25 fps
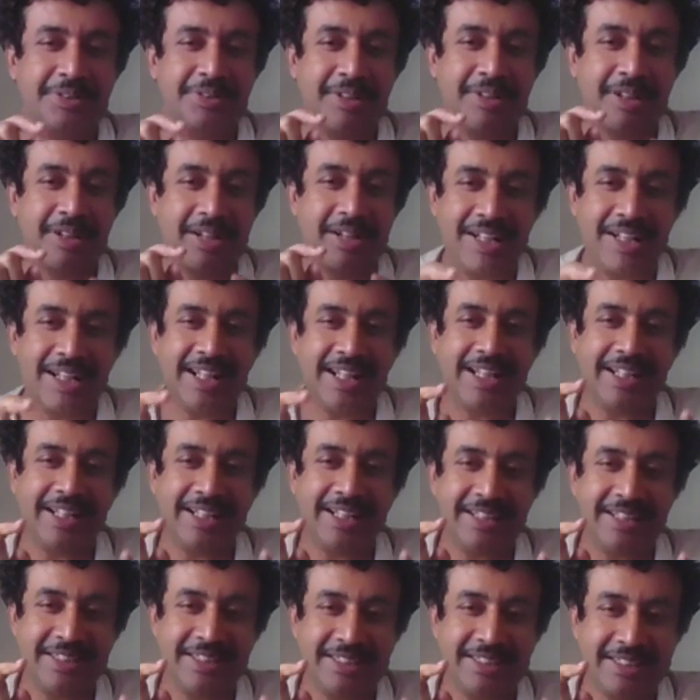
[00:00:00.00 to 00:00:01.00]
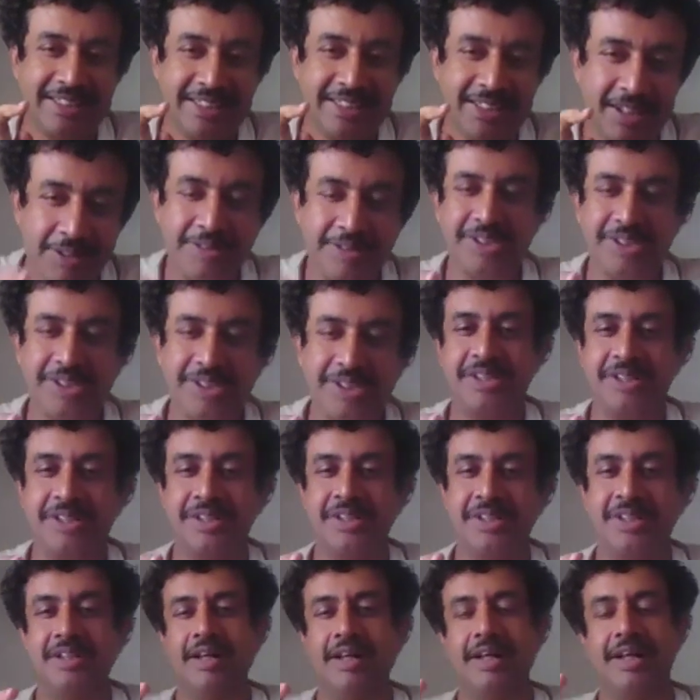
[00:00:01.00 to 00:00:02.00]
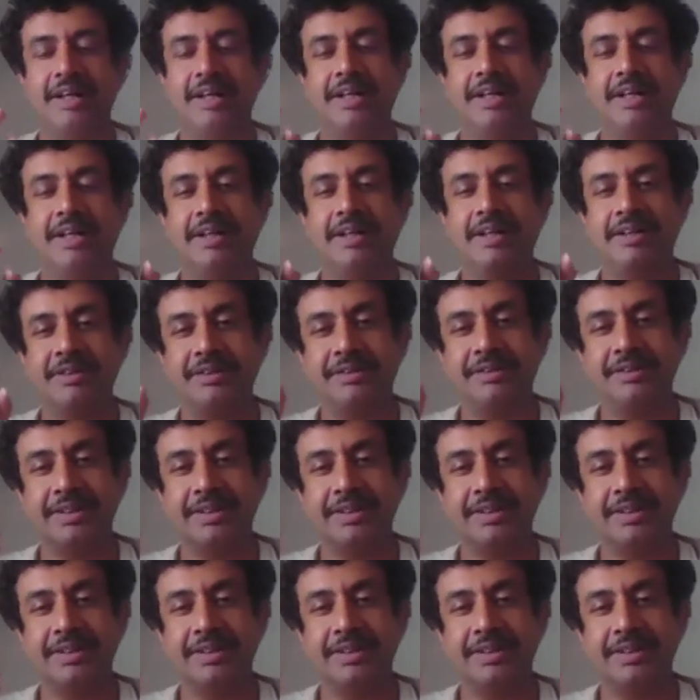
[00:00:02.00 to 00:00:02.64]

cleverly include uh,